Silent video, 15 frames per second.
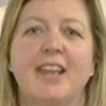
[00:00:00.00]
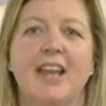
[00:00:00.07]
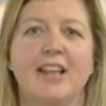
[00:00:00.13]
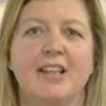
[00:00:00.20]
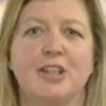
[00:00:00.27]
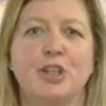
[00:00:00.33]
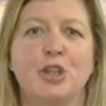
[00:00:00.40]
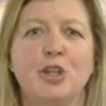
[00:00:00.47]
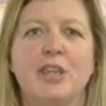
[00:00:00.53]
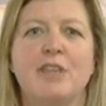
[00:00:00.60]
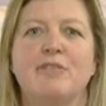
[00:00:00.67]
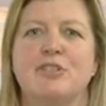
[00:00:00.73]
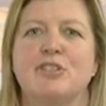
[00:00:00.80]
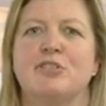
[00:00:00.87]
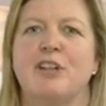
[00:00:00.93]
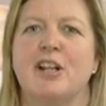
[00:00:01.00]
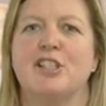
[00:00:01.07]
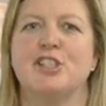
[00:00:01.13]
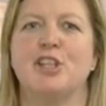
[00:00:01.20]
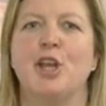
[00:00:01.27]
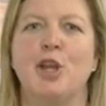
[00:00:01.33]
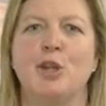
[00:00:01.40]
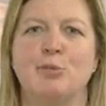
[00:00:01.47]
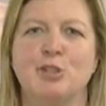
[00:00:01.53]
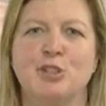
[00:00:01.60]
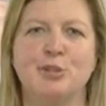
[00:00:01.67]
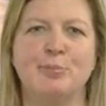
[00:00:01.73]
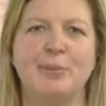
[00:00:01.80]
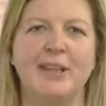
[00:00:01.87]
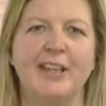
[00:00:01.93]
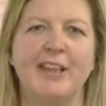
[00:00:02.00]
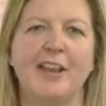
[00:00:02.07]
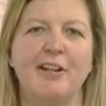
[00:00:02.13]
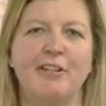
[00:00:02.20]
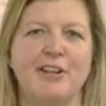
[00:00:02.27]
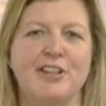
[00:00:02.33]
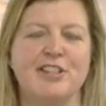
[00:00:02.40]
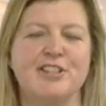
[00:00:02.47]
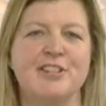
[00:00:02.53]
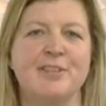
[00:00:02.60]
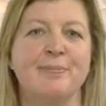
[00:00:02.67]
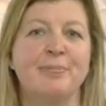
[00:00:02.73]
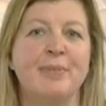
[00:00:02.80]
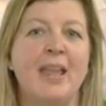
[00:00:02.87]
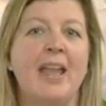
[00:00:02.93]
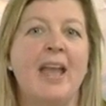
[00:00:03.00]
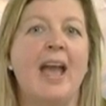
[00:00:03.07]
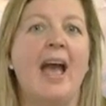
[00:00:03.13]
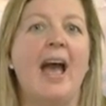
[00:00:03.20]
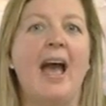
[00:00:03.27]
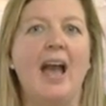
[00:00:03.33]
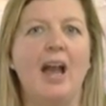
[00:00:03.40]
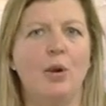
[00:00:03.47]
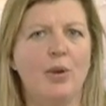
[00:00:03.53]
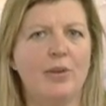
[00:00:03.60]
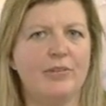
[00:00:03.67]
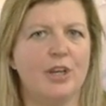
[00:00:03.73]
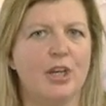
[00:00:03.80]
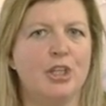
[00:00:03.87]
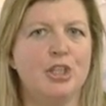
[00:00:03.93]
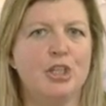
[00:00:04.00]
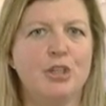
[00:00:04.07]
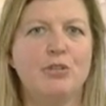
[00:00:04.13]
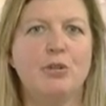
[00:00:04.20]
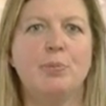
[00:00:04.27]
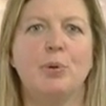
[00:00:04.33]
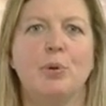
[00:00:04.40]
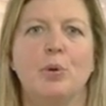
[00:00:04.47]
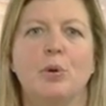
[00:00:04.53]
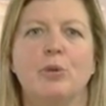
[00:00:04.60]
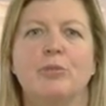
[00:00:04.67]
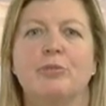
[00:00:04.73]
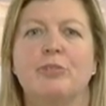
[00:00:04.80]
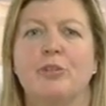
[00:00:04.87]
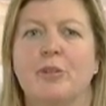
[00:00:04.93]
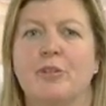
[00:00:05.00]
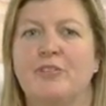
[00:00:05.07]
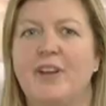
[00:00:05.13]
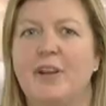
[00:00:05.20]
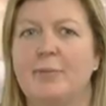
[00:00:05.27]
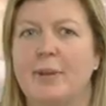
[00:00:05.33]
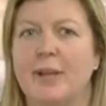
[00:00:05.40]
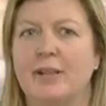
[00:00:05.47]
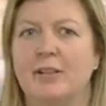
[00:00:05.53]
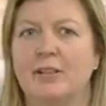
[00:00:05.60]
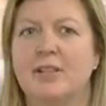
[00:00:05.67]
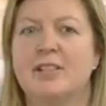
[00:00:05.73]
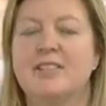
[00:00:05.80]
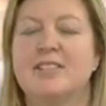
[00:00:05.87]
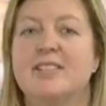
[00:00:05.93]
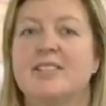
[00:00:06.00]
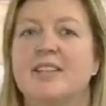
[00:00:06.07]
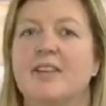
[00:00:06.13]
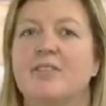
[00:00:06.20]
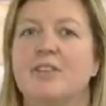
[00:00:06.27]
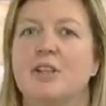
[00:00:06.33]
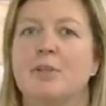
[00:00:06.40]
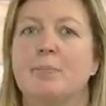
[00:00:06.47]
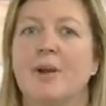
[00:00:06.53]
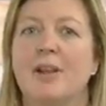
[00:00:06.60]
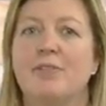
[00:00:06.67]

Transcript: and cooking from scratch at home should be encouraged. However, a new report from the Fat Panel has discovered that by